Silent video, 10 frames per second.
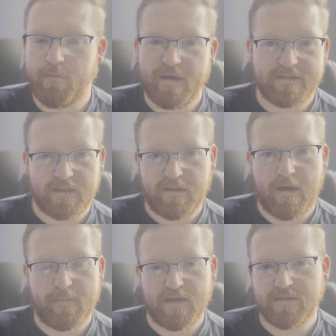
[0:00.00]
Basically,
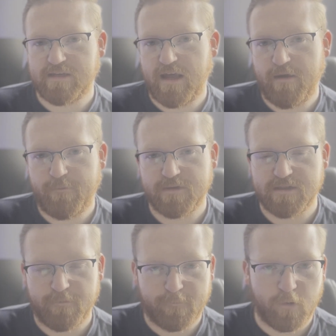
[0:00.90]
that means that if it's in
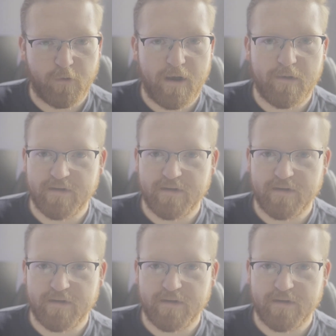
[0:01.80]
the foreground,